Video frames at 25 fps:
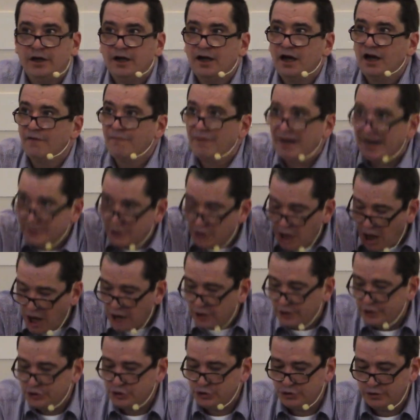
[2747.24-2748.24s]
of
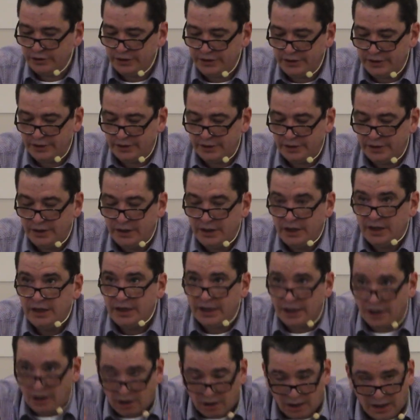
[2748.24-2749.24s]
idolatry
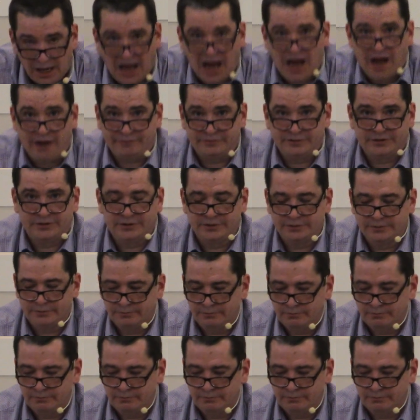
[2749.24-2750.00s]
in our lives.